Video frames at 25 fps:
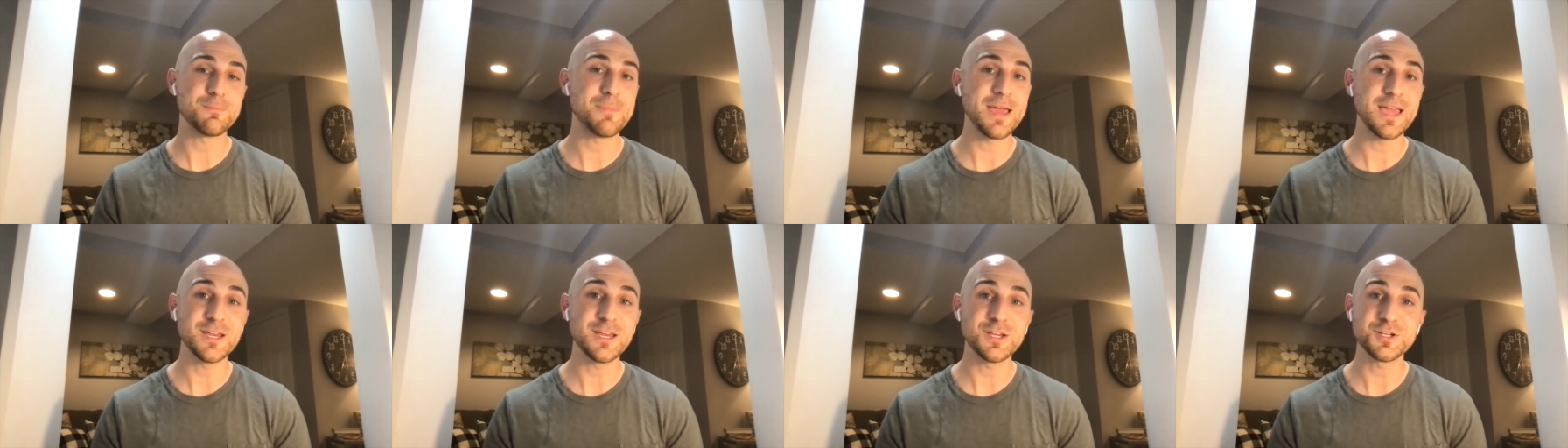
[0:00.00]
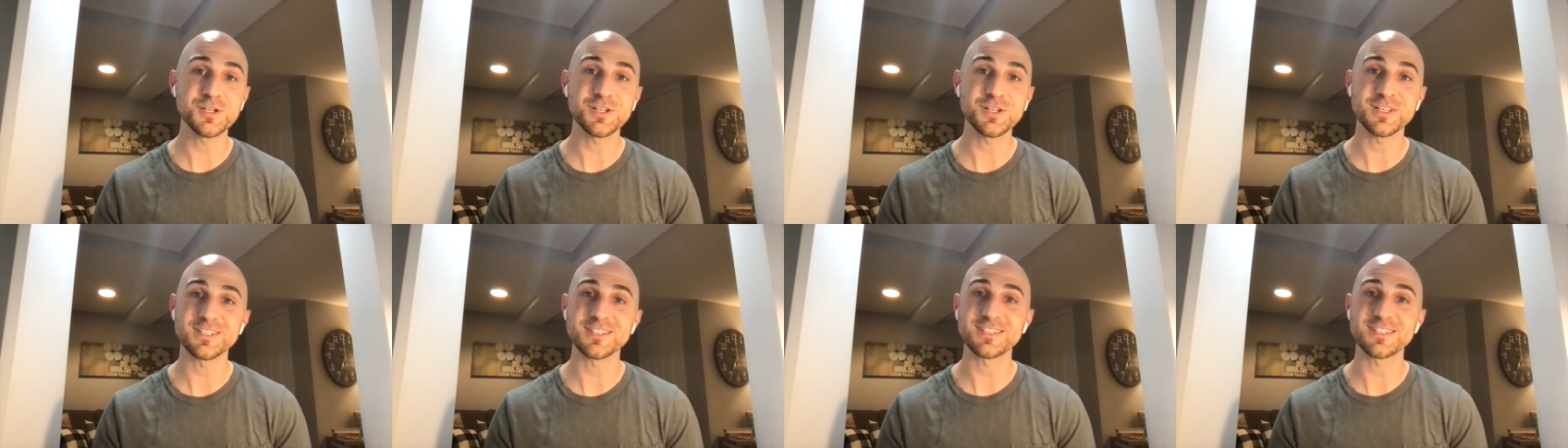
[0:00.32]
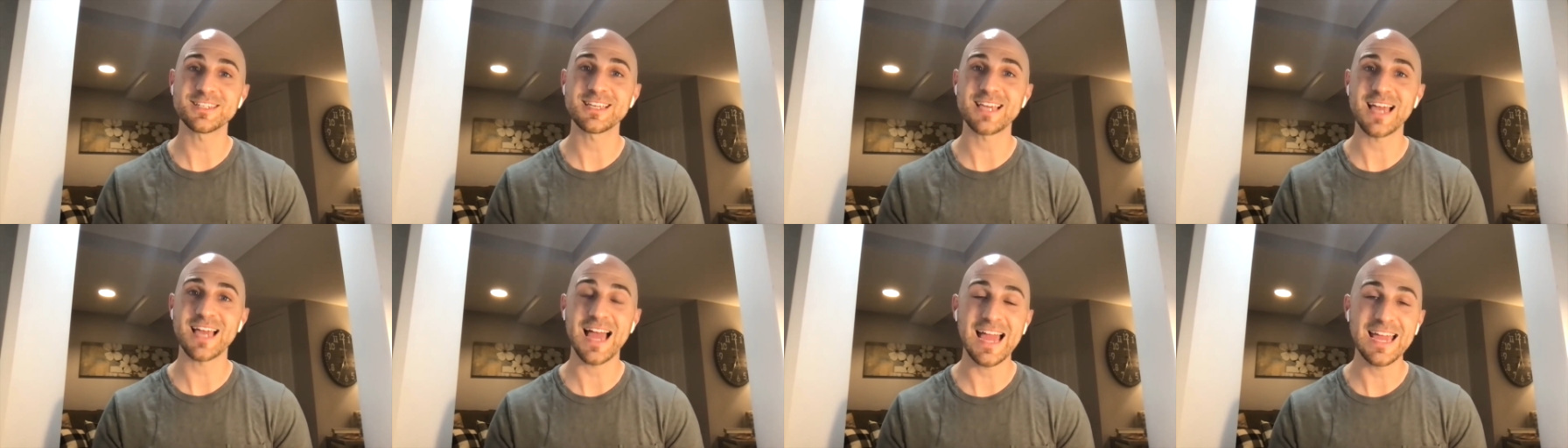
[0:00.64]
patience,
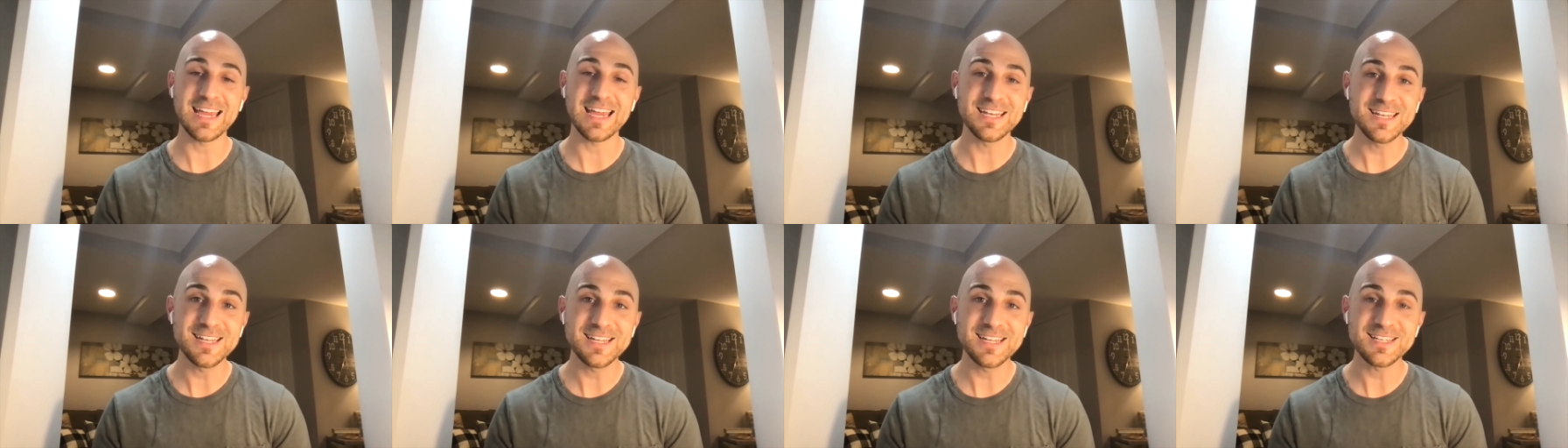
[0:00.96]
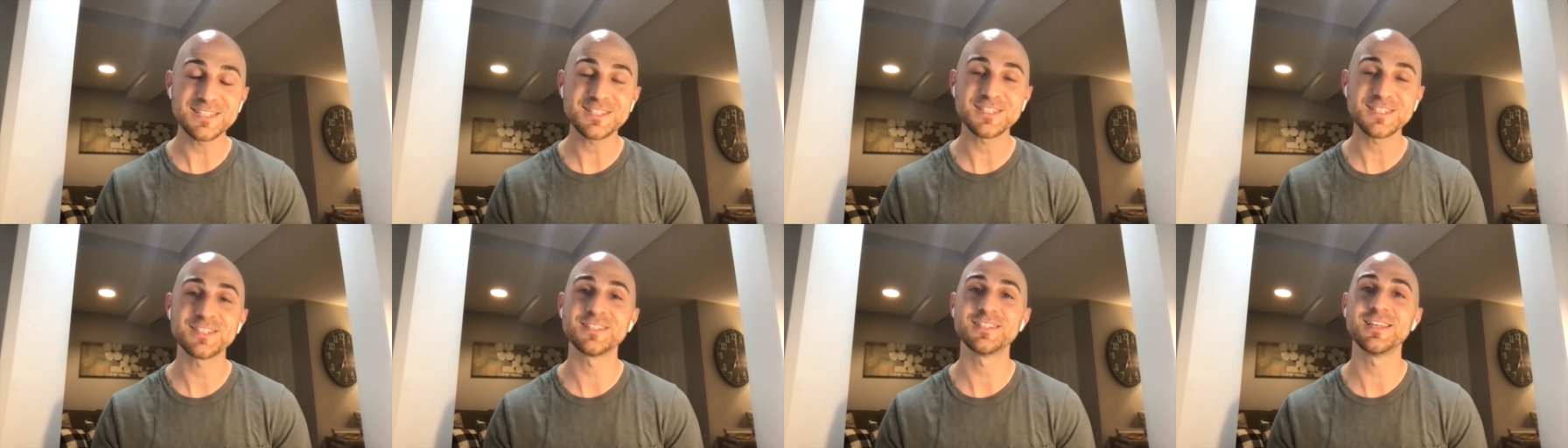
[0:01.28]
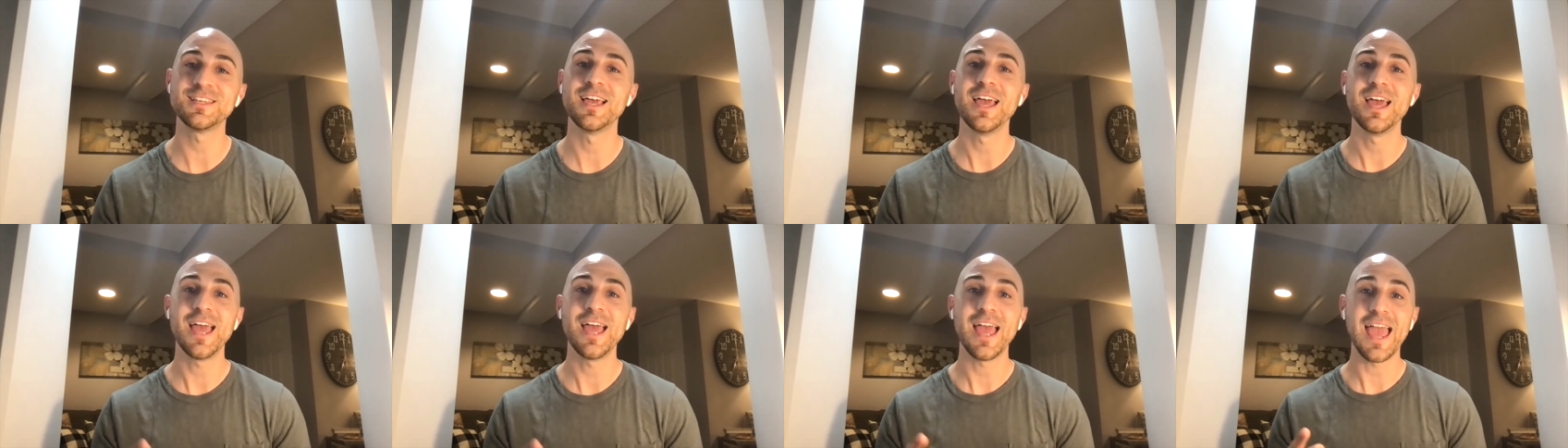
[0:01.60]
kindness,
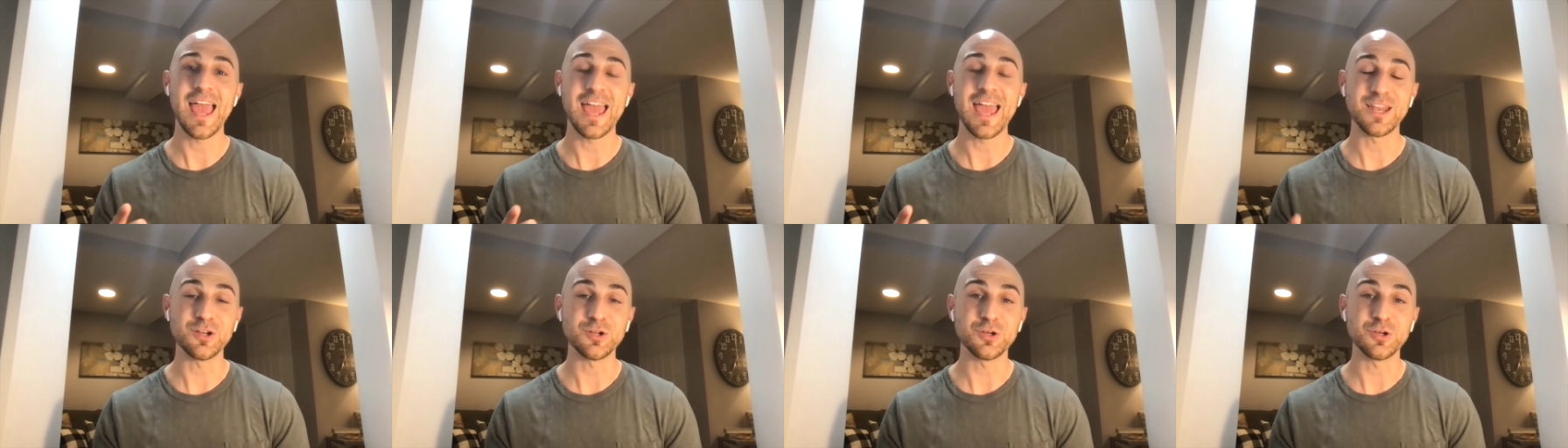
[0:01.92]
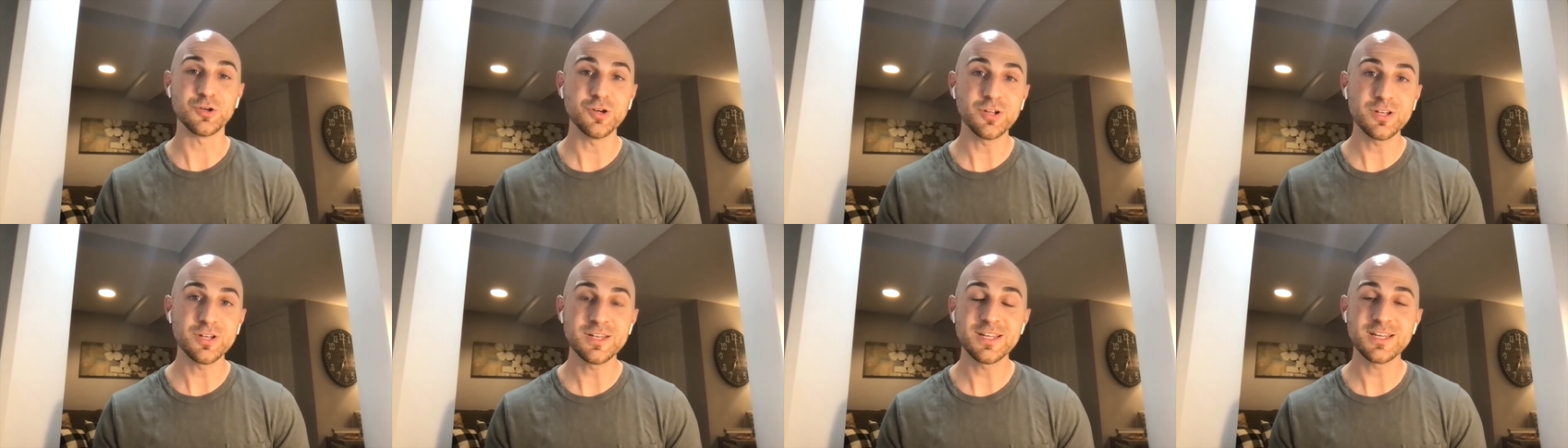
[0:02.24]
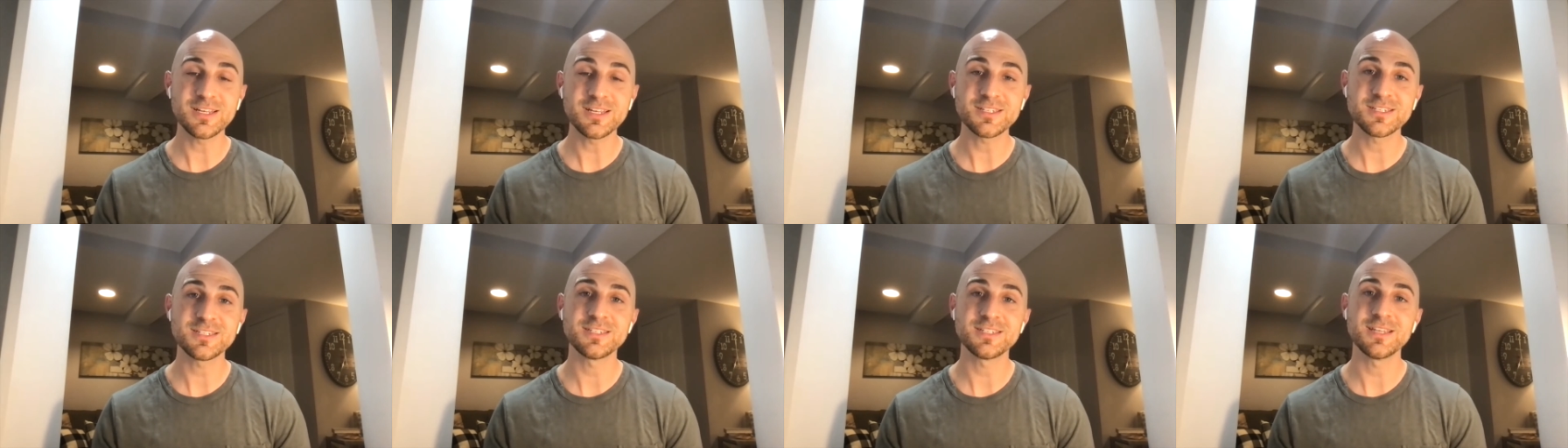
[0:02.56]
and
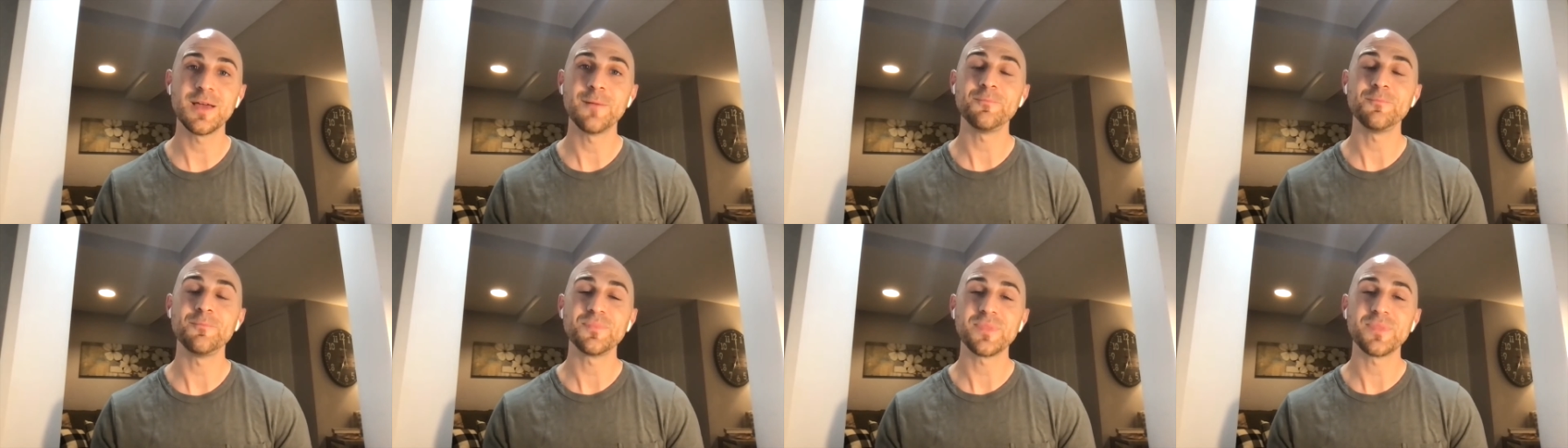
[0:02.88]
goodness.